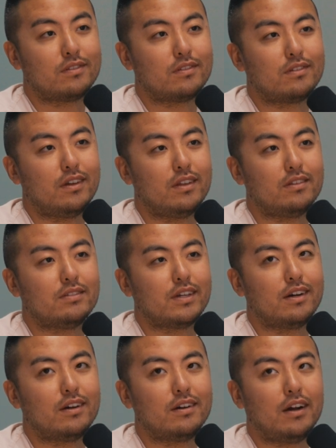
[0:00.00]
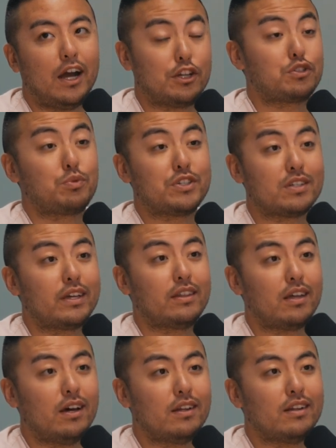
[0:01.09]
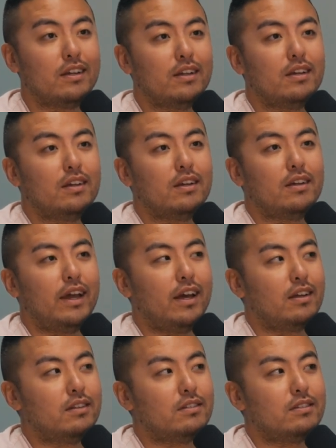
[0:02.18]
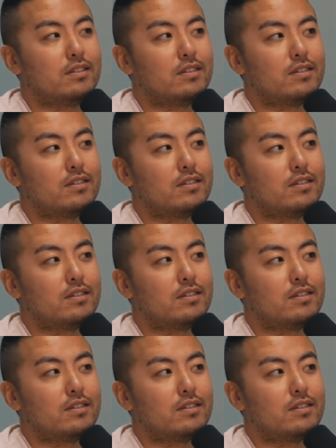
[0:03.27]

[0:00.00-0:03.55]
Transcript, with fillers: Yeah. And I just recently hit that, and